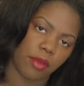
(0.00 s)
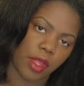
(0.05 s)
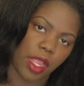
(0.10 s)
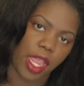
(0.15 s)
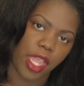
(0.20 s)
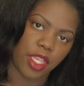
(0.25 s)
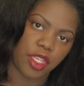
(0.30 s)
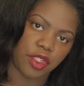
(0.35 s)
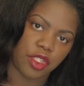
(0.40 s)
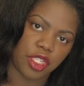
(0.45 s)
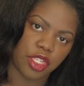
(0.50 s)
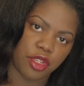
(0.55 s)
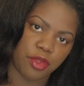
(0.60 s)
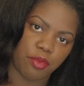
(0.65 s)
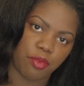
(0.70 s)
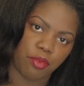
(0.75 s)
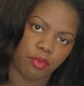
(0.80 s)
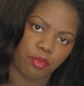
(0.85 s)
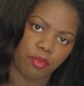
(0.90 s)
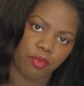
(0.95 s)
Hey YouTube,
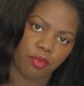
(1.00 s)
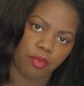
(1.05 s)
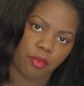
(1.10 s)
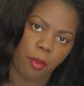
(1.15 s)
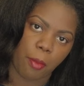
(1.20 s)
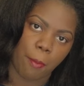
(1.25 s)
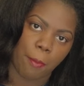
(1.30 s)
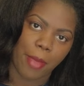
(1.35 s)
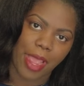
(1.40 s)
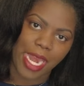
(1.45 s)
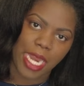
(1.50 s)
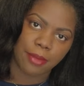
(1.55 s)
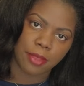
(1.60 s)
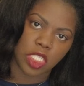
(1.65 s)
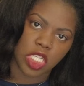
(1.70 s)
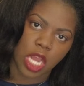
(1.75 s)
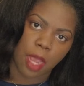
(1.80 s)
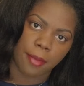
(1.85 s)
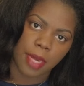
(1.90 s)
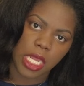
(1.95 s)
my name's
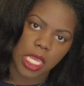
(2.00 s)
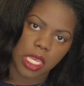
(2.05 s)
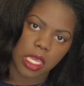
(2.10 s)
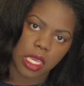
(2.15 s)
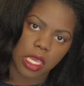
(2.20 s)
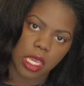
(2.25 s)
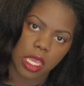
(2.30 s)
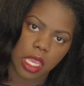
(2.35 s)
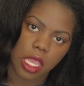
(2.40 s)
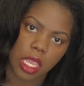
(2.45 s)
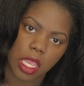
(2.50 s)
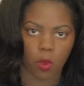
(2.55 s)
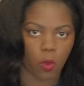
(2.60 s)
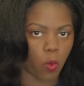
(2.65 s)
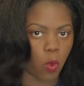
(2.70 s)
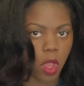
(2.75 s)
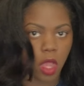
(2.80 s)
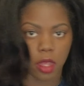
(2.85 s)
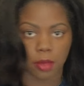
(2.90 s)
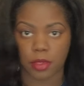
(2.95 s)
Dominique.
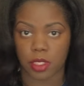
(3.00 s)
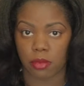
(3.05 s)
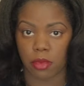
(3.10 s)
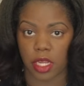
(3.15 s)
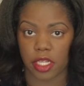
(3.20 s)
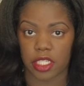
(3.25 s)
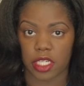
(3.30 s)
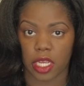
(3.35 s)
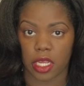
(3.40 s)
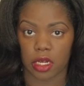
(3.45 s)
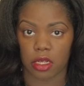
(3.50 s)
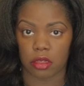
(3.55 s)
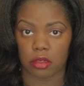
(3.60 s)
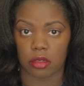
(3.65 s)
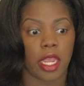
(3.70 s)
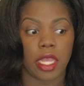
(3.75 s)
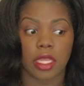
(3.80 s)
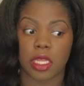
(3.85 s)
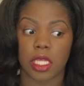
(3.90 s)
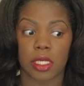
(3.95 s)
Welcome to my channel.
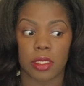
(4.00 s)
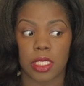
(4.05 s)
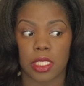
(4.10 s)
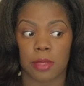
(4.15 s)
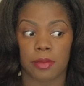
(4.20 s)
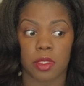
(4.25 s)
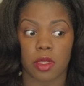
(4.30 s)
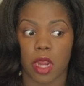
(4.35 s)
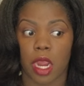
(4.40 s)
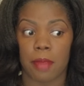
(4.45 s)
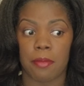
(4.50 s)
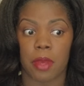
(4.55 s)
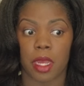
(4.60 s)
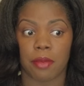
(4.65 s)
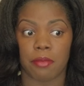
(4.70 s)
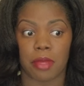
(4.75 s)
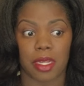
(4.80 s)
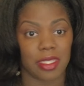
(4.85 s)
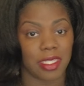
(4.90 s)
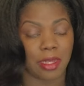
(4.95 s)
Hit the subscribe
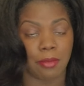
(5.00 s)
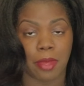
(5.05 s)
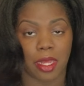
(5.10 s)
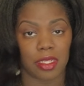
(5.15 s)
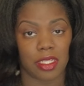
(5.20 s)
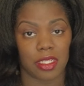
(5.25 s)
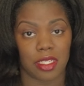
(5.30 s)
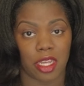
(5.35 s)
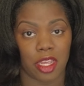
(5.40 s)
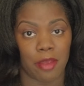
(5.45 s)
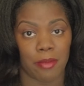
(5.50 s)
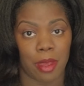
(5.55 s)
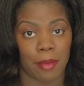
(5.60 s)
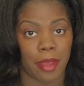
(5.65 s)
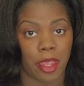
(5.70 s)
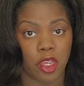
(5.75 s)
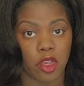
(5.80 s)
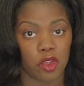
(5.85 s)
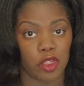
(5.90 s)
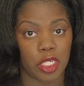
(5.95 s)
button because I'm about to tell you about
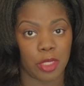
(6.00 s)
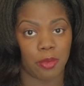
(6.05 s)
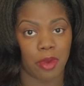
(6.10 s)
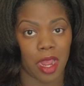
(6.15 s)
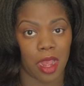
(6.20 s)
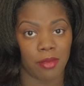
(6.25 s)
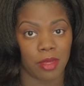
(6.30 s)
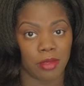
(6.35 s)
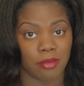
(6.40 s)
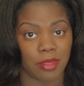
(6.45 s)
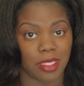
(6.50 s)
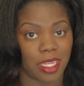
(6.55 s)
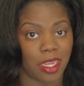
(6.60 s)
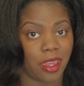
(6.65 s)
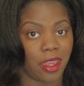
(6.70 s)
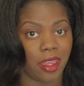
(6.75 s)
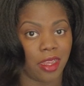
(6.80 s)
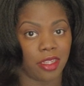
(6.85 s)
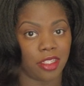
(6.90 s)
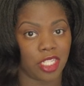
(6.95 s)
my coochie problems,
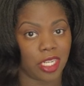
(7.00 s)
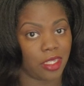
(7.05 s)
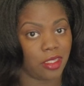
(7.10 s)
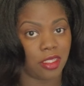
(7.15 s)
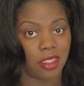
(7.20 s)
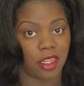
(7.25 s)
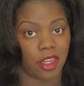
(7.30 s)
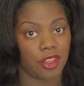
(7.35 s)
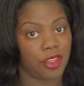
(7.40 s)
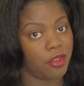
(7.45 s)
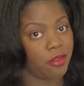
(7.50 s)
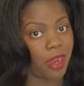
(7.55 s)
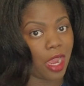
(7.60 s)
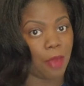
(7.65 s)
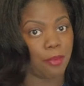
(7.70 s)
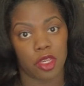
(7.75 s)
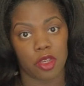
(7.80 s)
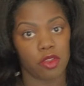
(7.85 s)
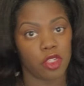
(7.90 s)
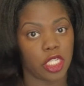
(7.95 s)
and chances are you
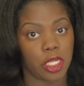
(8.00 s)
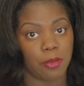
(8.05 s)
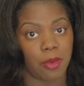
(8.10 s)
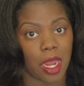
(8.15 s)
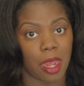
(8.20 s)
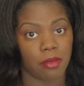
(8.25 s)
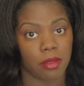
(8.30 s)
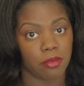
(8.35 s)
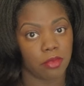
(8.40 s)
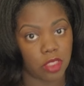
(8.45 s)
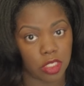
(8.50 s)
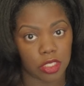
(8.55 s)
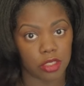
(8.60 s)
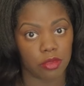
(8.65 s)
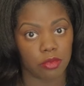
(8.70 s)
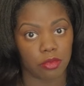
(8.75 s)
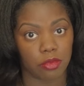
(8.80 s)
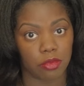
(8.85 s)
got coochie problems too.